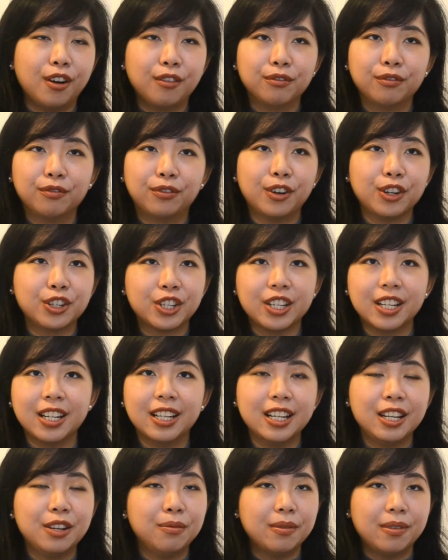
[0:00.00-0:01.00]

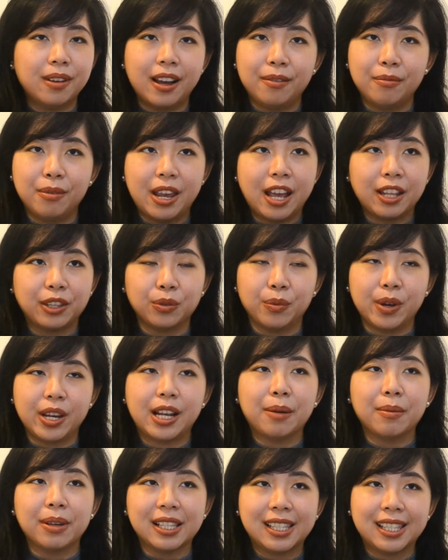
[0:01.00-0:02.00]
Unfortunately, we had to
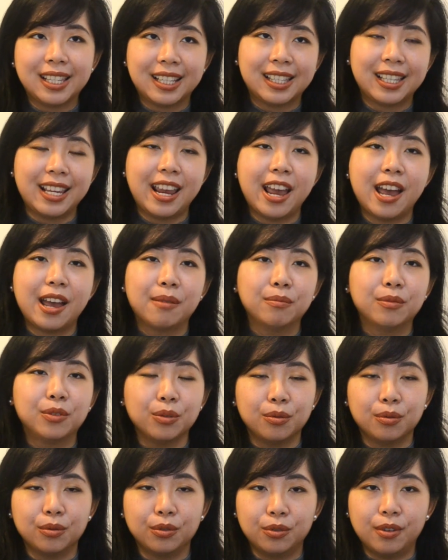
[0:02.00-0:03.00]
wake up at 6 a.m.
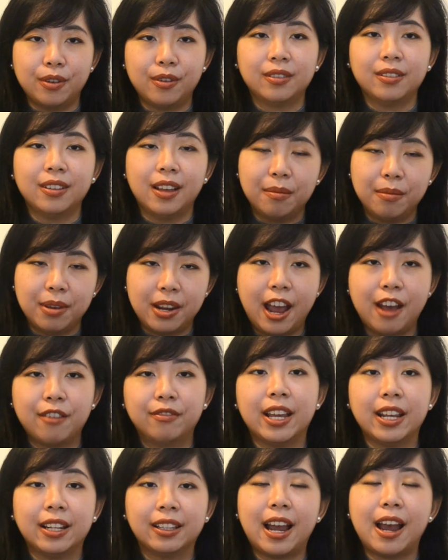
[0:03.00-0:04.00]
to have
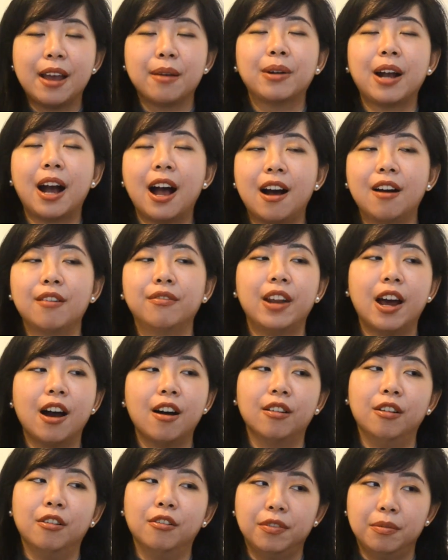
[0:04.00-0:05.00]
that time carved
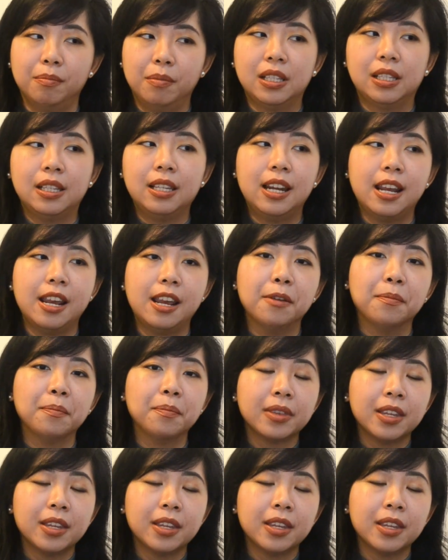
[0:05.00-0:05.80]
out of a busy day